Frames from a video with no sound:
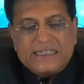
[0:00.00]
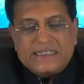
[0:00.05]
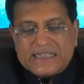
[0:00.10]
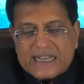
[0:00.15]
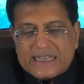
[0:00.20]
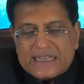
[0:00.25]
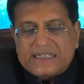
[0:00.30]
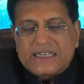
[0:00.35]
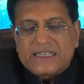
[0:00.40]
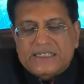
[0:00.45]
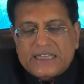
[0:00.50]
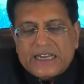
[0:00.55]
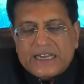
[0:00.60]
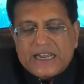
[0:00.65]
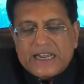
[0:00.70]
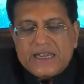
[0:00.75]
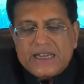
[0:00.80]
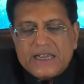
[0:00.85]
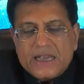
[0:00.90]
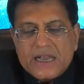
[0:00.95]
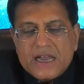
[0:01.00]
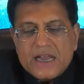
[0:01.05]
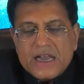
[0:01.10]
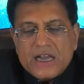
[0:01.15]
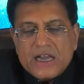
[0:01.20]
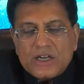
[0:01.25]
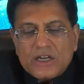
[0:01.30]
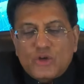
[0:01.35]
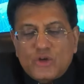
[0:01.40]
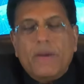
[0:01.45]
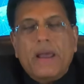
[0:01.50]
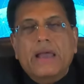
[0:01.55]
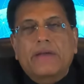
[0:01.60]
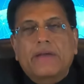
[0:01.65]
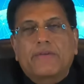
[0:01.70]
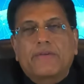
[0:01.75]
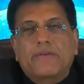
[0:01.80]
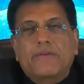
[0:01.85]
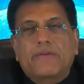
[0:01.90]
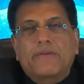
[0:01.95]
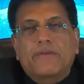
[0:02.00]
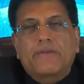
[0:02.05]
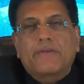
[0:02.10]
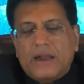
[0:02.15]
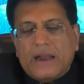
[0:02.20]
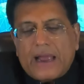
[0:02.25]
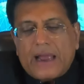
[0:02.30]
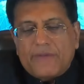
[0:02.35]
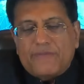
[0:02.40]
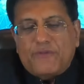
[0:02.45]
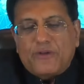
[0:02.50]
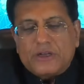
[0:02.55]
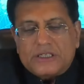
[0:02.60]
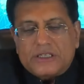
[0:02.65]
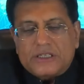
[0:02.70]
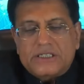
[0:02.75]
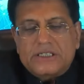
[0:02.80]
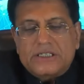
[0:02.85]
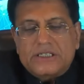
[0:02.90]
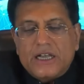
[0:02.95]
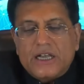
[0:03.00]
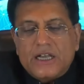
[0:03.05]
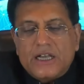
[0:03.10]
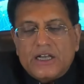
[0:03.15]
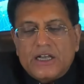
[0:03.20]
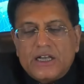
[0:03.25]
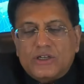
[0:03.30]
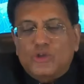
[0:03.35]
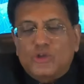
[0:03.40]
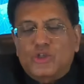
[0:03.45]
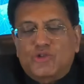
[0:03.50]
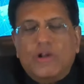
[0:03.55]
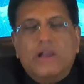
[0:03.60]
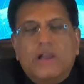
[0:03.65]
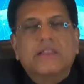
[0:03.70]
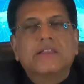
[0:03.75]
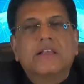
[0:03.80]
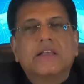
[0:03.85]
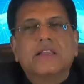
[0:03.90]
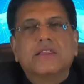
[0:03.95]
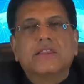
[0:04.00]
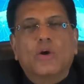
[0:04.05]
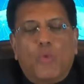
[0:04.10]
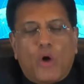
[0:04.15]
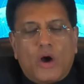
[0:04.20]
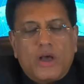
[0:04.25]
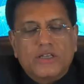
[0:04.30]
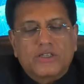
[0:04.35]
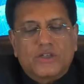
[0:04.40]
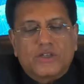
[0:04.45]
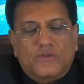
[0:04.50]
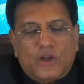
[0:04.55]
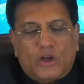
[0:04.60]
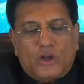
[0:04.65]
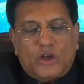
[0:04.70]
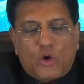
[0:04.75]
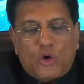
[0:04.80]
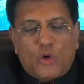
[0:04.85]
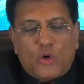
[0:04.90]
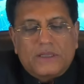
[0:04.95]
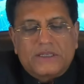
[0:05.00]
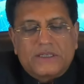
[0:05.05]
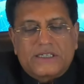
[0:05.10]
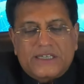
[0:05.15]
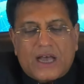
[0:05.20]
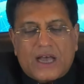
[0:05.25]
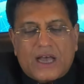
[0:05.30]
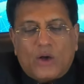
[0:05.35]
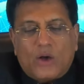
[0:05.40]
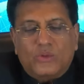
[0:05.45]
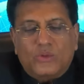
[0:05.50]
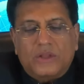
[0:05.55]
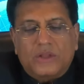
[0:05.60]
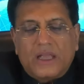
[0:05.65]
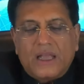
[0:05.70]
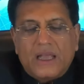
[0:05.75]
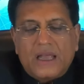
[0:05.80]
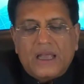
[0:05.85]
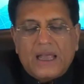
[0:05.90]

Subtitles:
It is necessary to make further efforts to strengthen the voice of the Global South